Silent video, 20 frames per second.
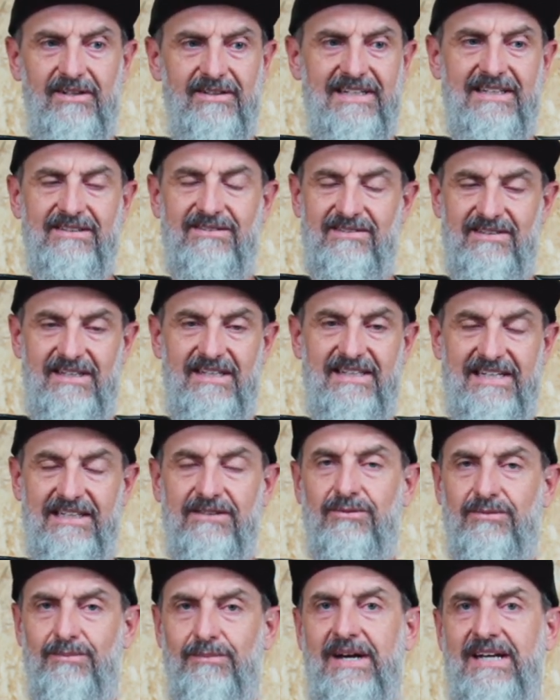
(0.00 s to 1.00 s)
That's
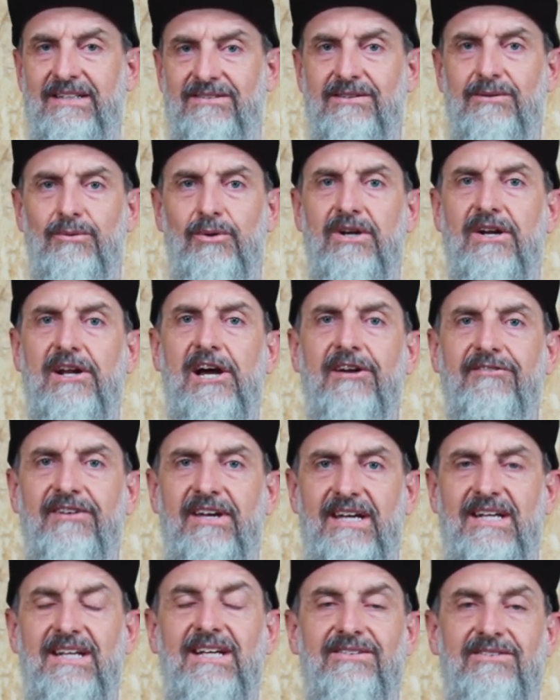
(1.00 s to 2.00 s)
basically what an
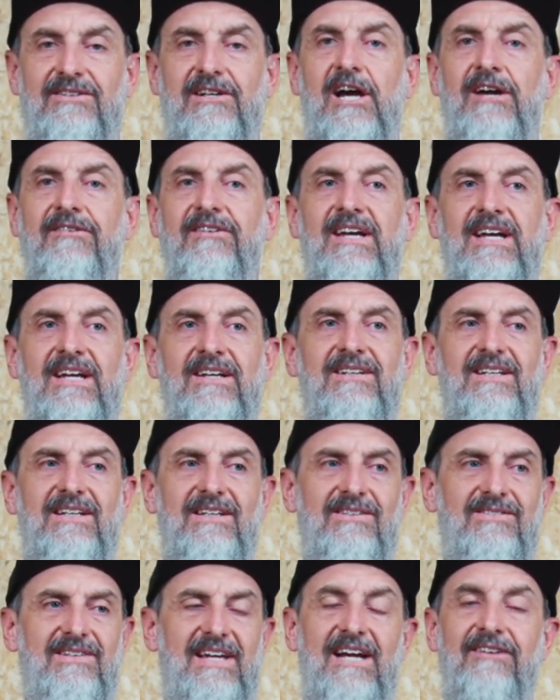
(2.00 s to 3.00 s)
overhead is. An overhead
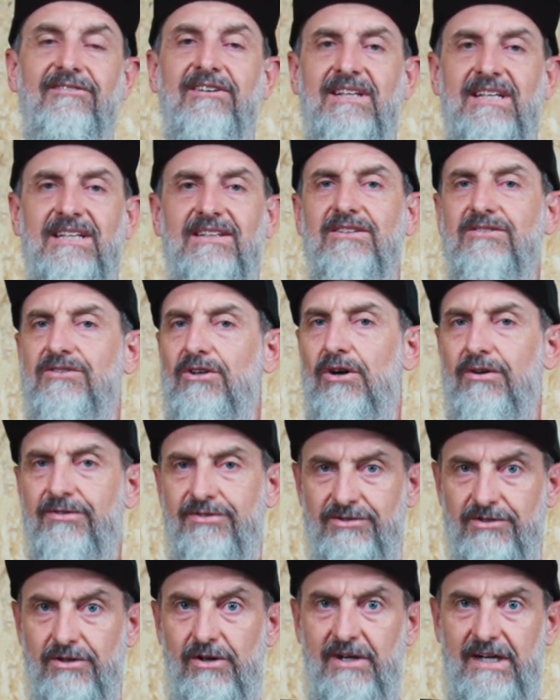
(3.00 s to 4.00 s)
is everything that's
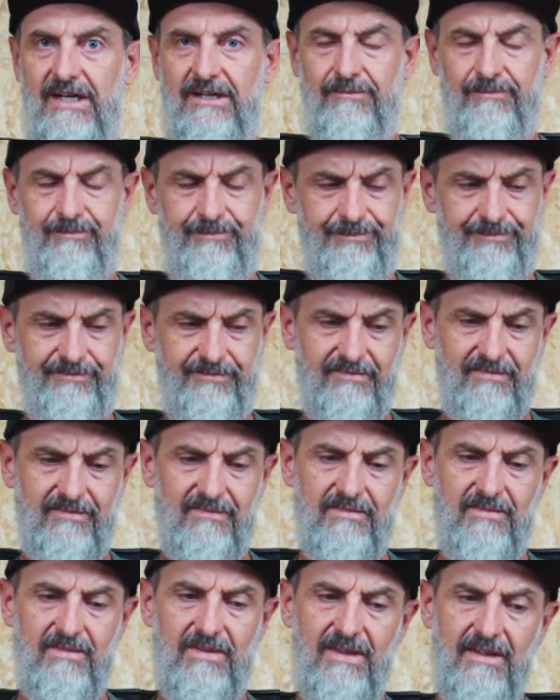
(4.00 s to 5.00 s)
offsite.
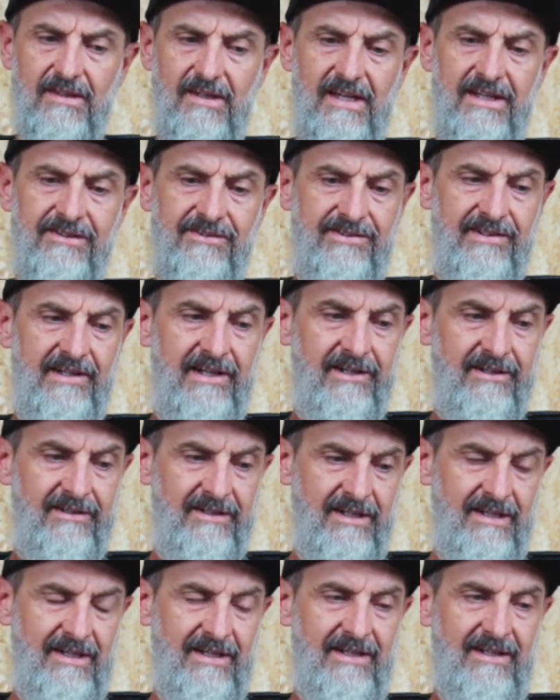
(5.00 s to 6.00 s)
And so
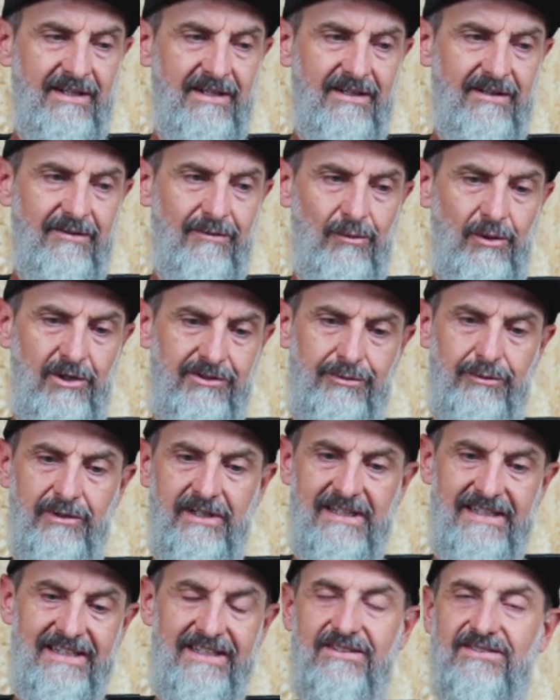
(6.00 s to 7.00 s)
what's
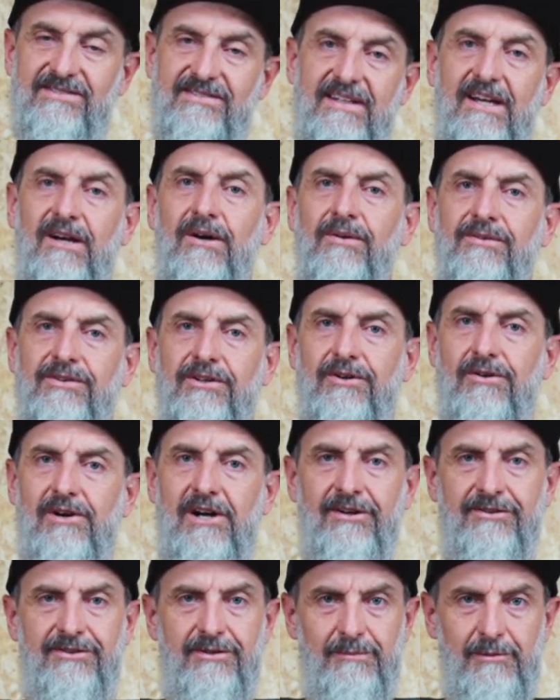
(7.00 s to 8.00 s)
really excelled the
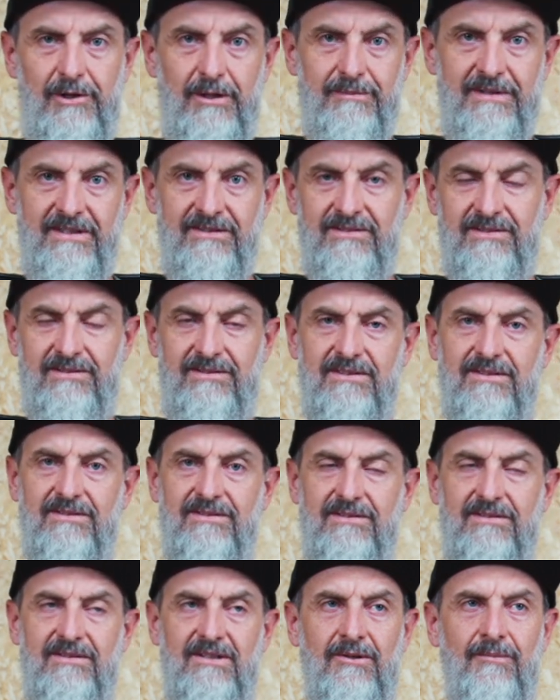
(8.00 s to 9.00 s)
growth of my
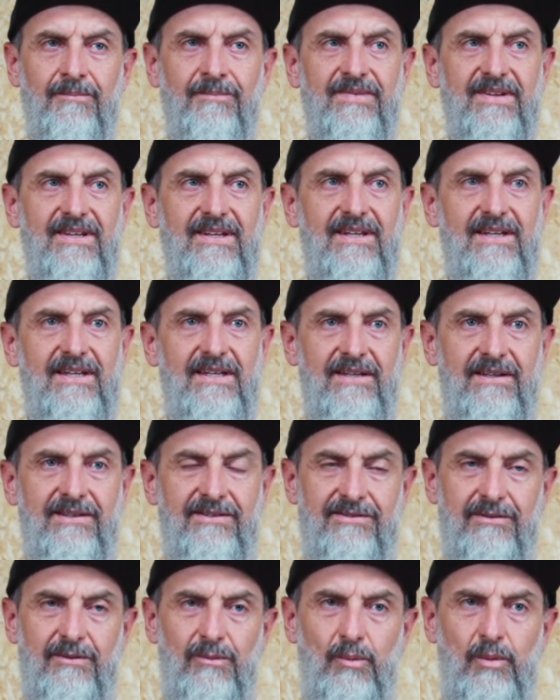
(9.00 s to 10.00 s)
businesses
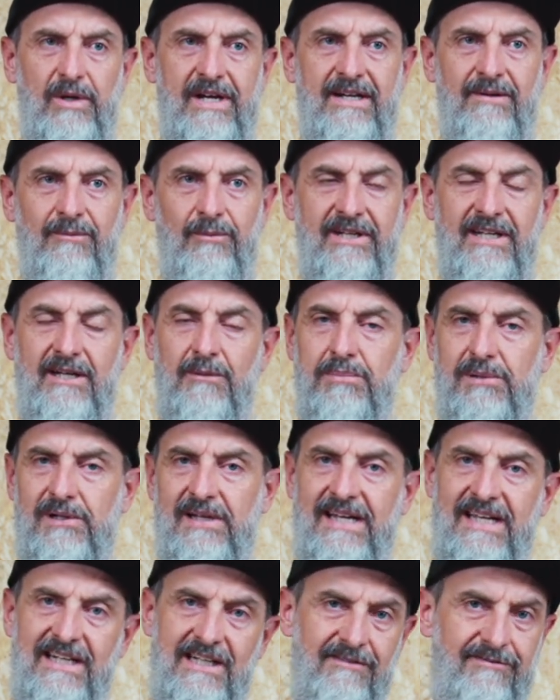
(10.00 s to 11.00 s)
is when we are
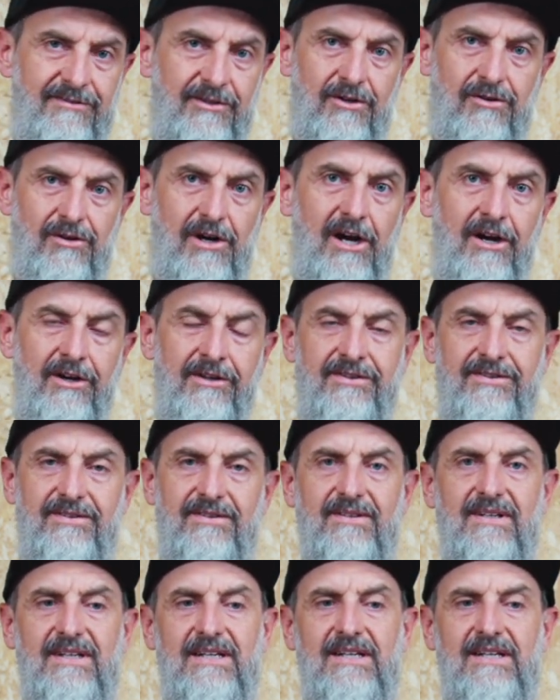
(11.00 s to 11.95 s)
planning for growth.